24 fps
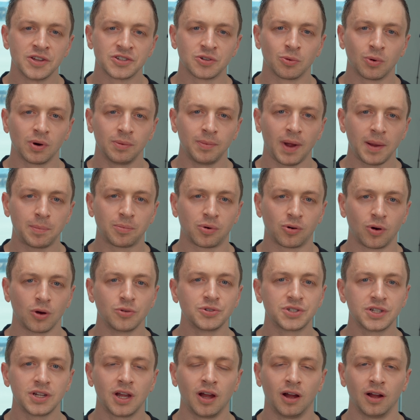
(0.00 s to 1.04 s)
So what are my
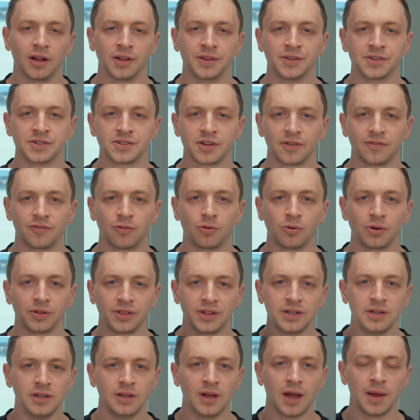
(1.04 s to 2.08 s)
pros and cons for
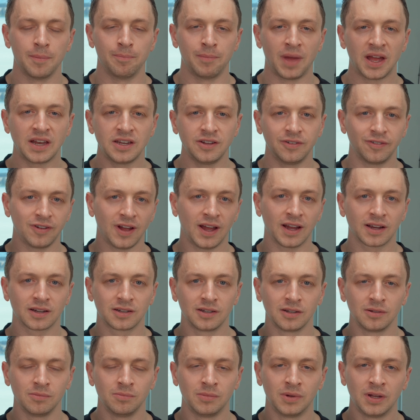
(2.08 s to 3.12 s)
the
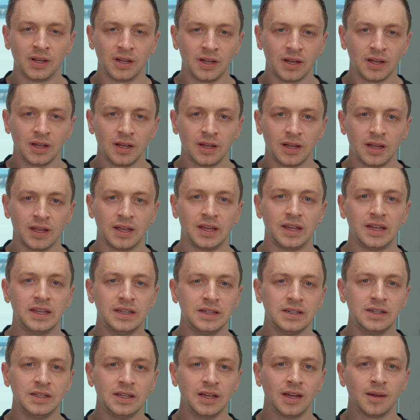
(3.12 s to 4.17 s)
Manufactum
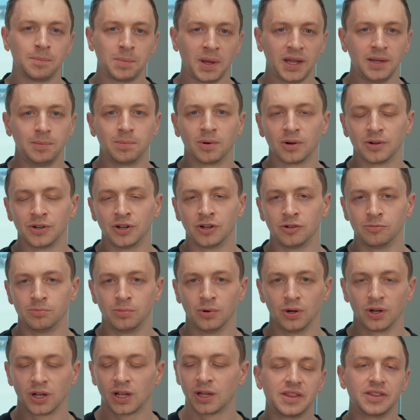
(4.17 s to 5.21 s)
India paper
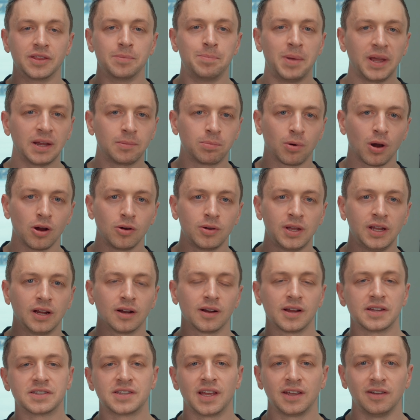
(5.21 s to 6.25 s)
notebook. The big pro here
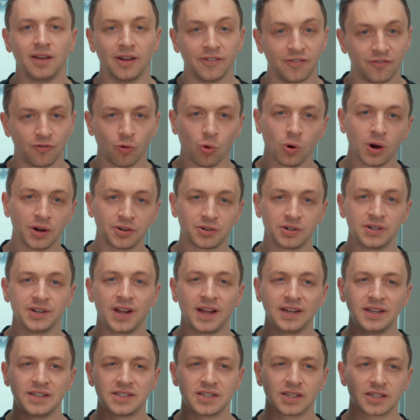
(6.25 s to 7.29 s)
is that you have
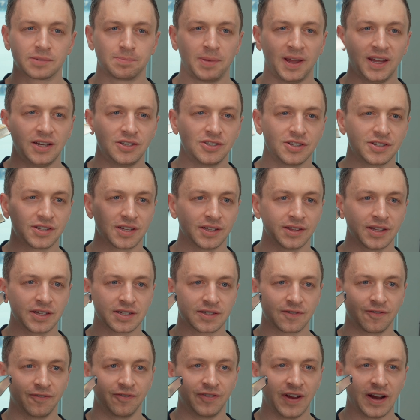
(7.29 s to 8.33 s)
496 pages in
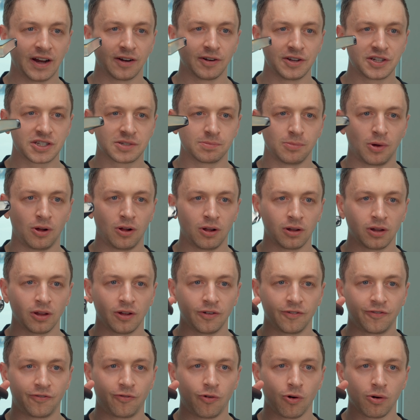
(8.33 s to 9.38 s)
this very
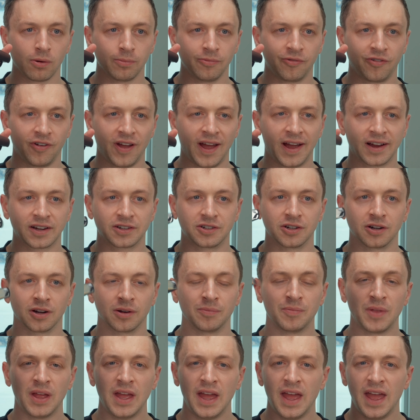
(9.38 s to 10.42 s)
small form
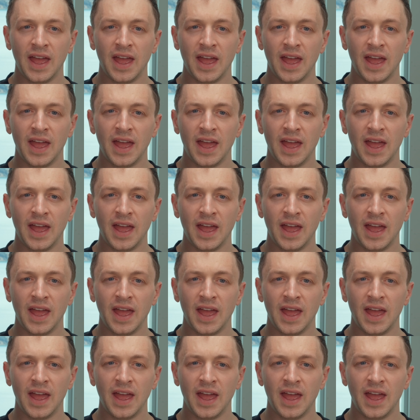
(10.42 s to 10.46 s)
factor.